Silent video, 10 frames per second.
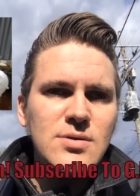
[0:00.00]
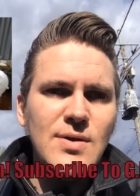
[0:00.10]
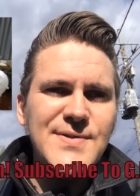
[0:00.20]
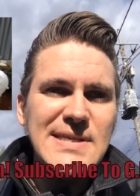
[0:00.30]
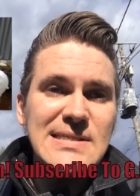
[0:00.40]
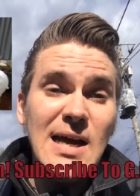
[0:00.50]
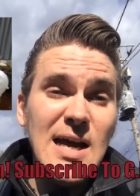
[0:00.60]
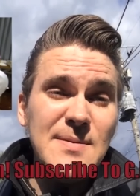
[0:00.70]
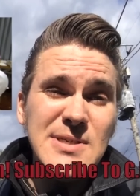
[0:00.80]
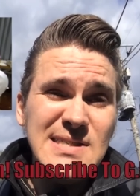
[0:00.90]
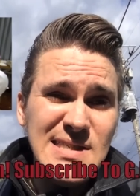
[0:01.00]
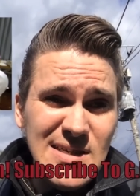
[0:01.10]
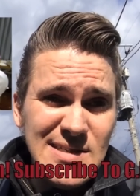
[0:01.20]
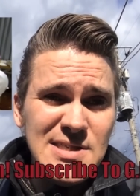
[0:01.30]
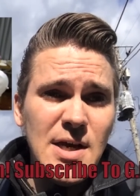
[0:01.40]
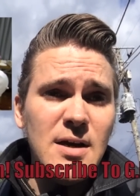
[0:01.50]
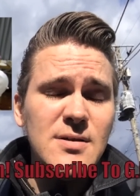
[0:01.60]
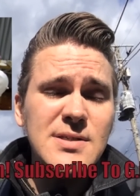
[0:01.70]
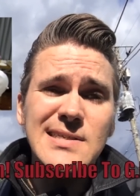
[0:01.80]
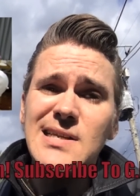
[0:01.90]
So at this time, she's still in
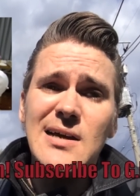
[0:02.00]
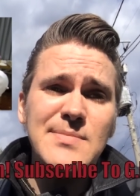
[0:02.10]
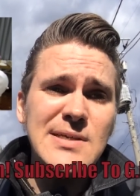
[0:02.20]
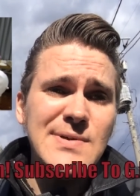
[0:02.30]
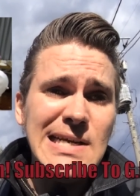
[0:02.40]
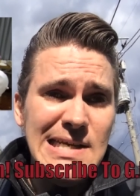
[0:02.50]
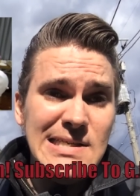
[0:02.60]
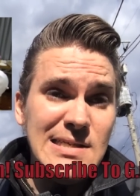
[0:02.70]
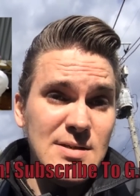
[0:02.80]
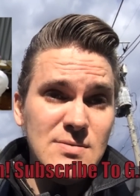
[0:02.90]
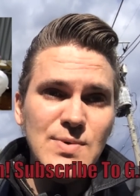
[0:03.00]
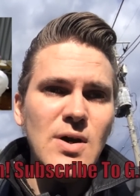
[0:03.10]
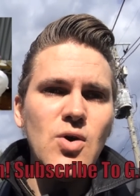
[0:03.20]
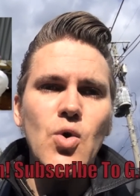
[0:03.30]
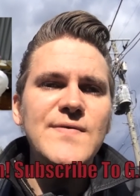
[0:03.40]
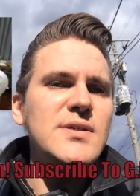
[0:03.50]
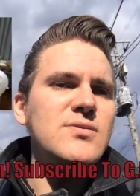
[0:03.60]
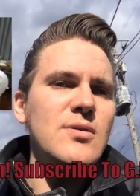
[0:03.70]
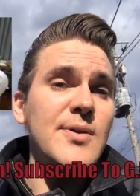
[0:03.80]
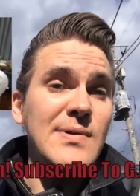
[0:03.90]
jail. She has not been released, and we don't know if
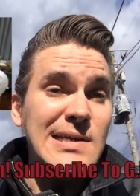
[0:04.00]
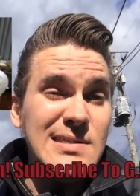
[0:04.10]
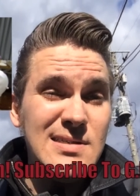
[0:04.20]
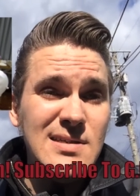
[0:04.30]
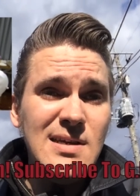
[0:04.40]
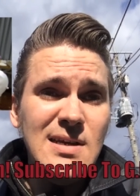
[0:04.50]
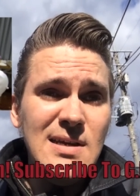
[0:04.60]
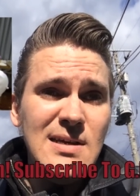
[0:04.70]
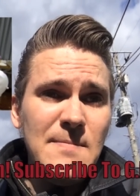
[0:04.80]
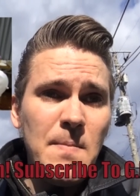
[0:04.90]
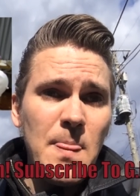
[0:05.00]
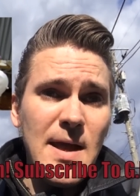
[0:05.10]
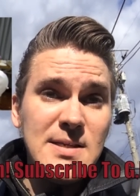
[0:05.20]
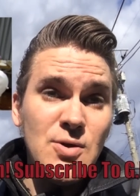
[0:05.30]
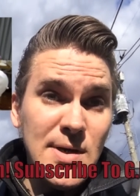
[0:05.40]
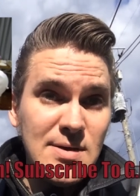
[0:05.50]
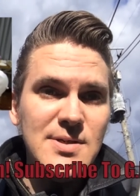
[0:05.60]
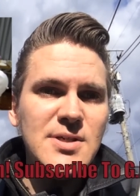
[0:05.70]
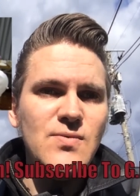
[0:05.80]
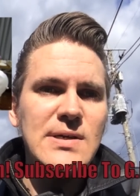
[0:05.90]
she's going to be released as
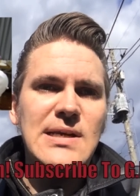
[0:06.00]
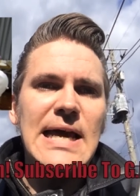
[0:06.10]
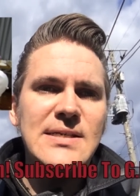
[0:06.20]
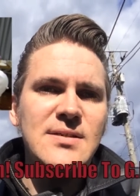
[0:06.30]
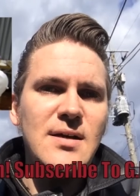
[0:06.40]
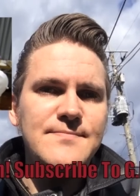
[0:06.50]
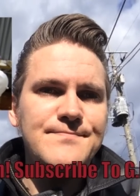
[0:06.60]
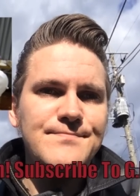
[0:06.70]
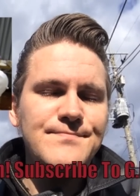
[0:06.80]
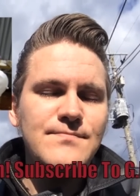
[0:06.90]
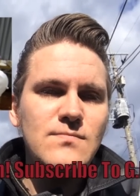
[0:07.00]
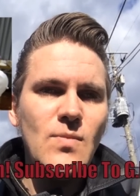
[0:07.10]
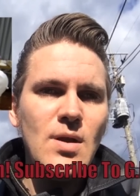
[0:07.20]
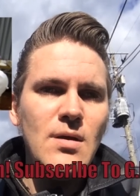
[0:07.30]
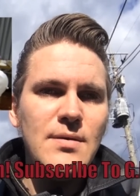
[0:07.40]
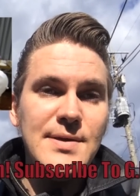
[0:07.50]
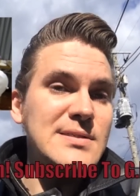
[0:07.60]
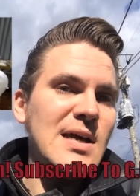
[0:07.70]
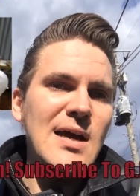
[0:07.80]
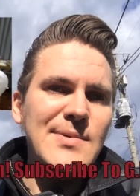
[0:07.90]
quickly as she was last time.
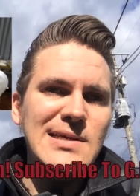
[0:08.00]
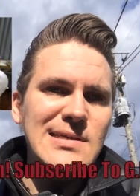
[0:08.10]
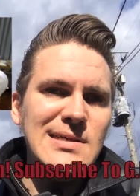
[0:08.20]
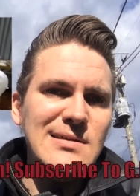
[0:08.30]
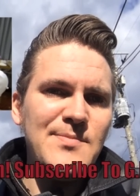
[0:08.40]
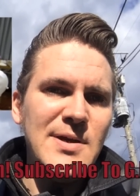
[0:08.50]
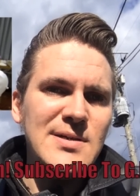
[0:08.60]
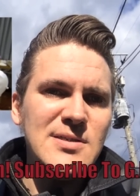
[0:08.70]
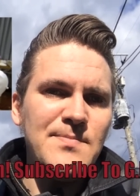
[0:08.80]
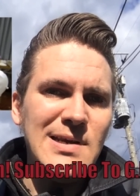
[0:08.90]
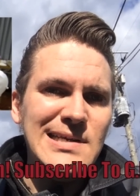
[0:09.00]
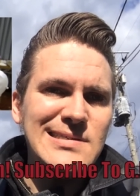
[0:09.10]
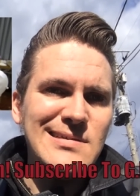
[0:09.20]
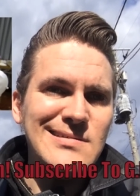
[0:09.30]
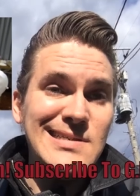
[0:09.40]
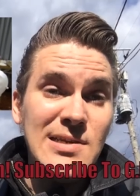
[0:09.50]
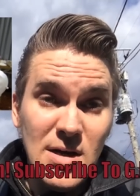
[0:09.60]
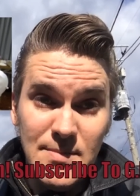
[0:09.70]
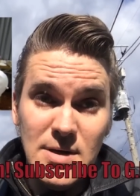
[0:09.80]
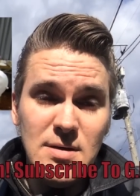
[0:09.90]
This time, it, it appears the police are
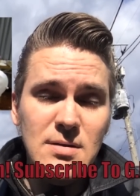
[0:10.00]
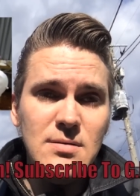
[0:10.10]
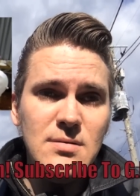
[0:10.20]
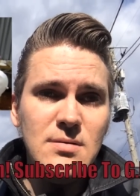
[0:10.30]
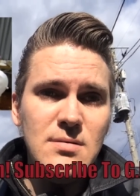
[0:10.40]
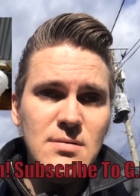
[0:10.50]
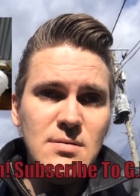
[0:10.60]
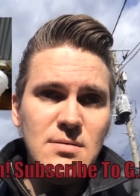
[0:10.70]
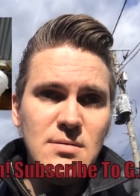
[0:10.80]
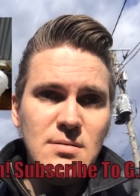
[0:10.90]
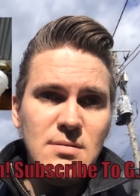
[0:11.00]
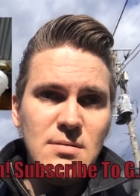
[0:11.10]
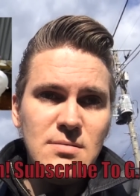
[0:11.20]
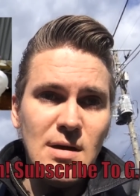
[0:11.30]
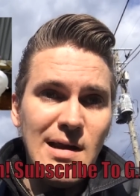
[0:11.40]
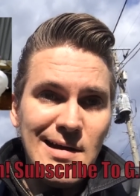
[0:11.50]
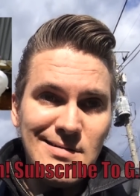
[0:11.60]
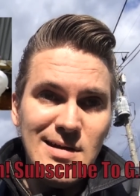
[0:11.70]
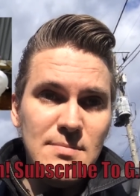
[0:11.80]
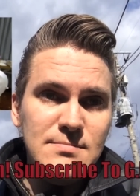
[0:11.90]
determined to lock
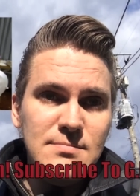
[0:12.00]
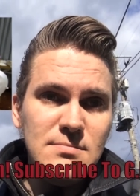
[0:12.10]
her up.